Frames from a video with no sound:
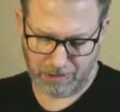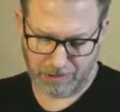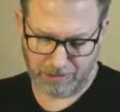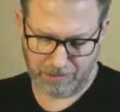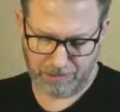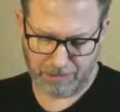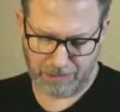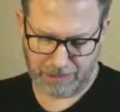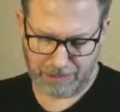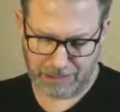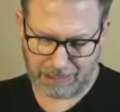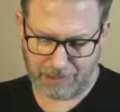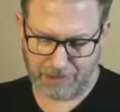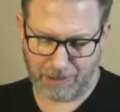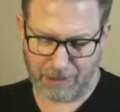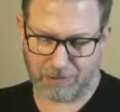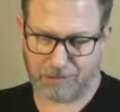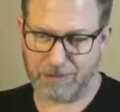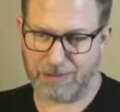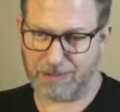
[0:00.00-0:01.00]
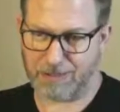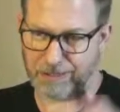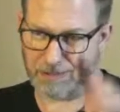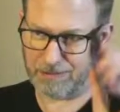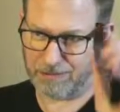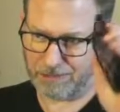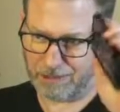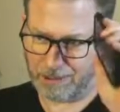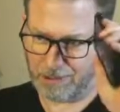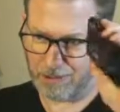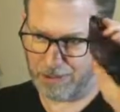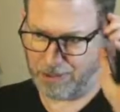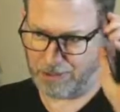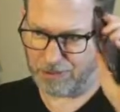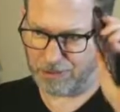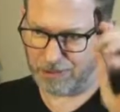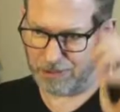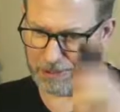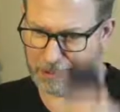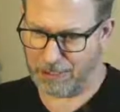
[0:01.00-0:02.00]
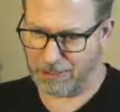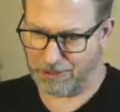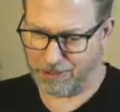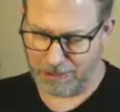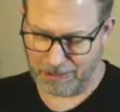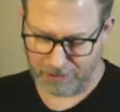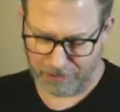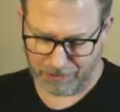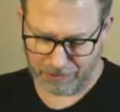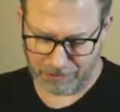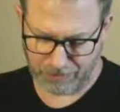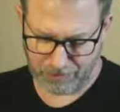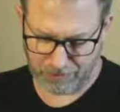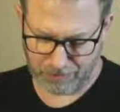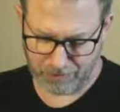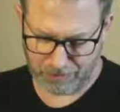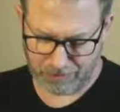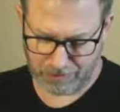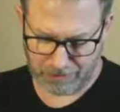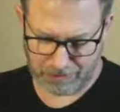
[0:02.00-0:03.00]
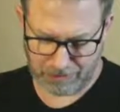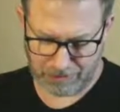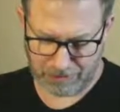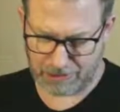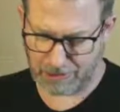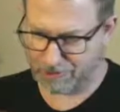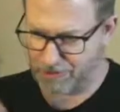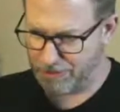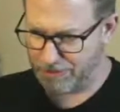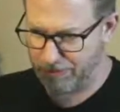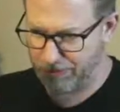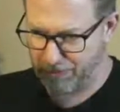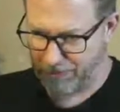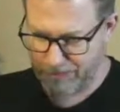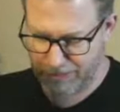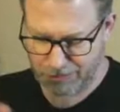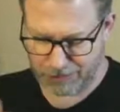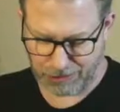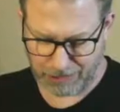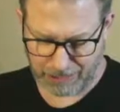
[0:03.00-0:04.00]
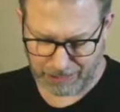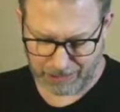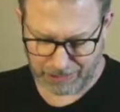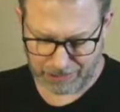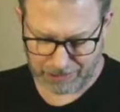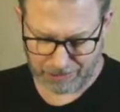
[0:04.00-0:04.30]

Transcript: because some people are telling me on my phone and some people are in the chat.